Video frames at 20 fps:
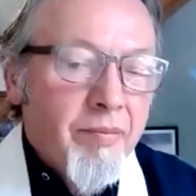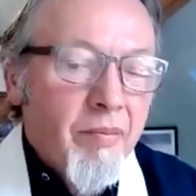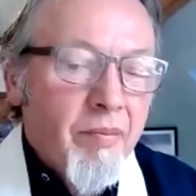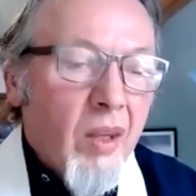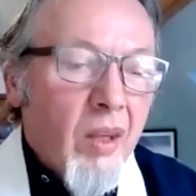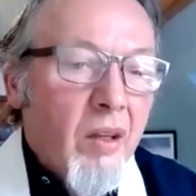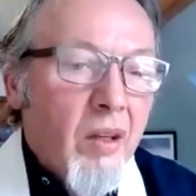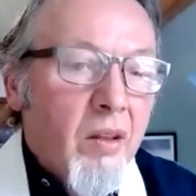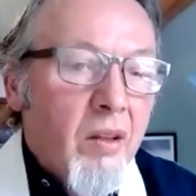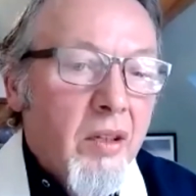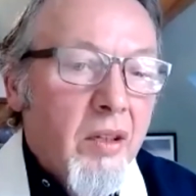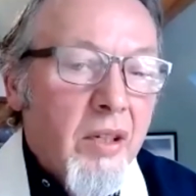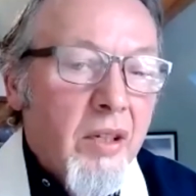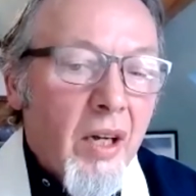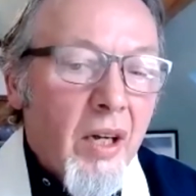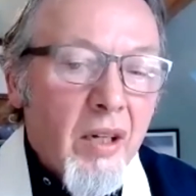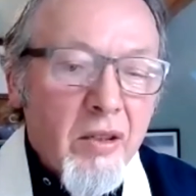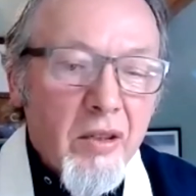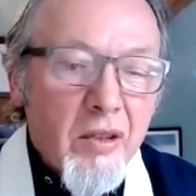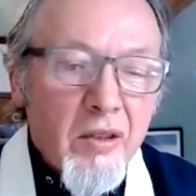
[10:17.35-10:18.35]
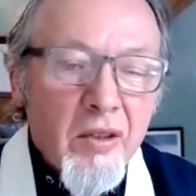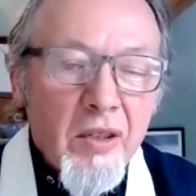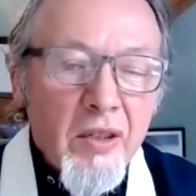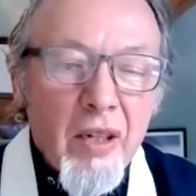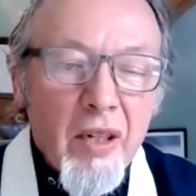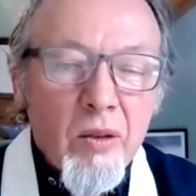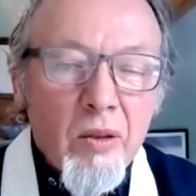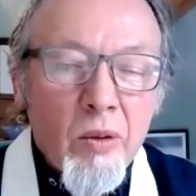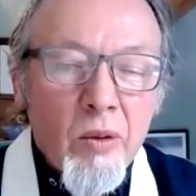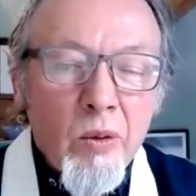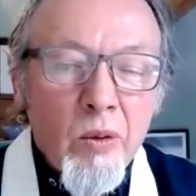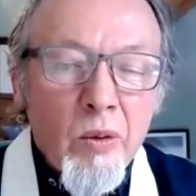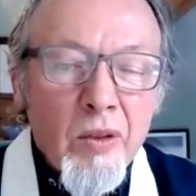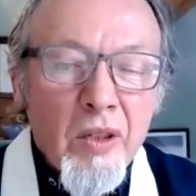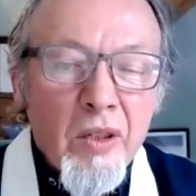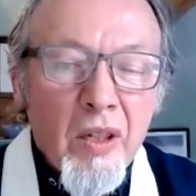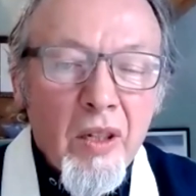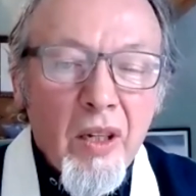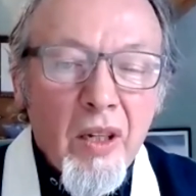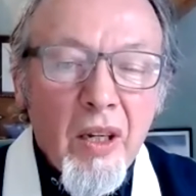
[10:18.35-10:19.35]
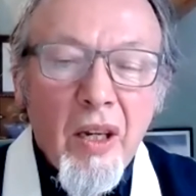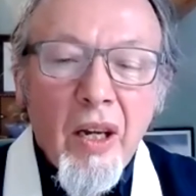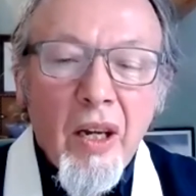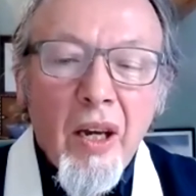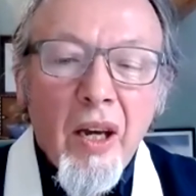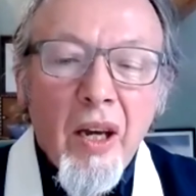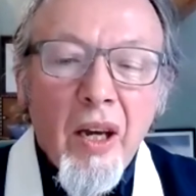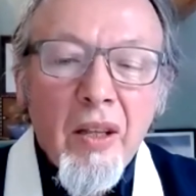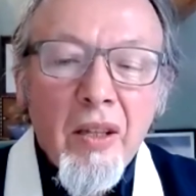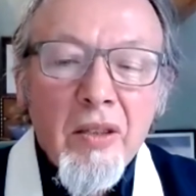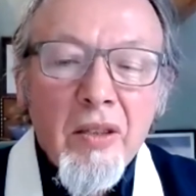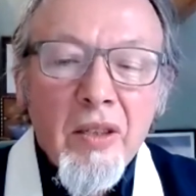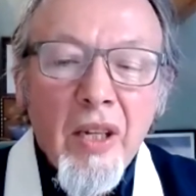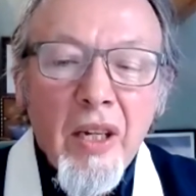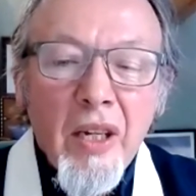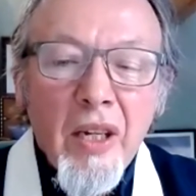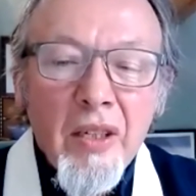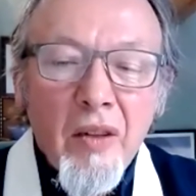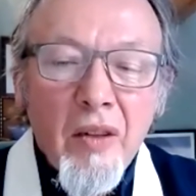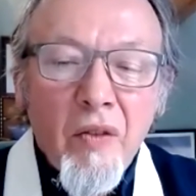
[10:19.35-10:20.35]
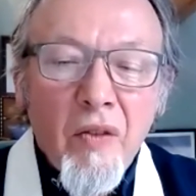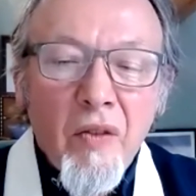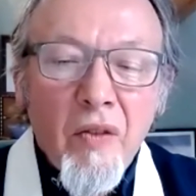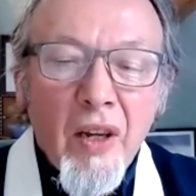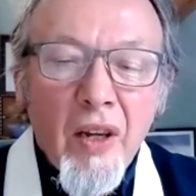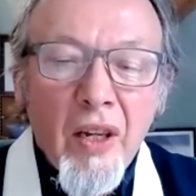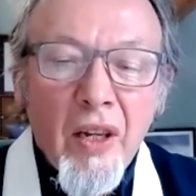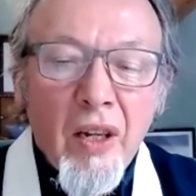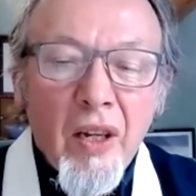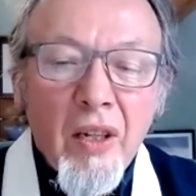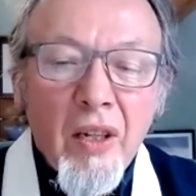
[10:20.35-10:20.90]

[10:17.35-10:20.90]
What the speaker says: The dust settles and the seated figure